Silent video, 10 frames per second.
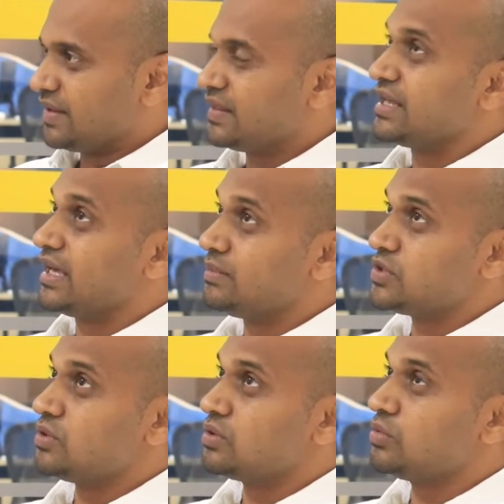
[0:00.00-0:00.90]
that
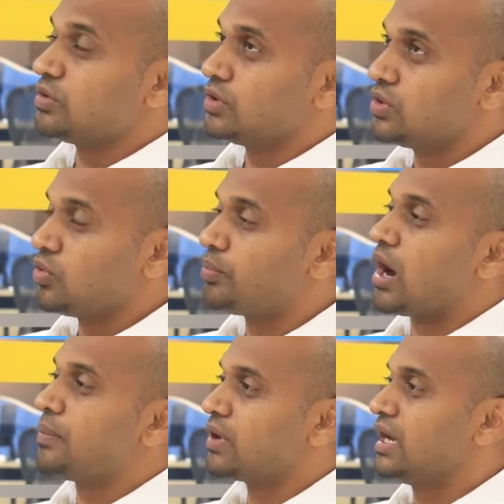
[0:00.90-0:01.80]
helps you to do
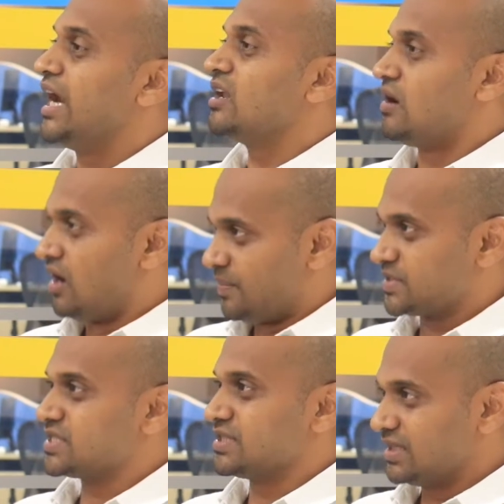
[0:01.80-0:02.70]
proper data
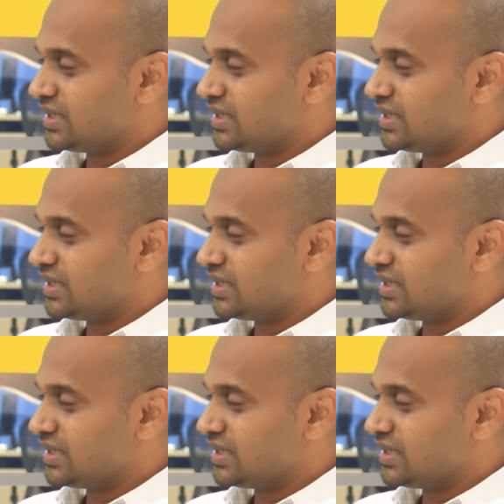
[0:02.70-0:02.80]
ops,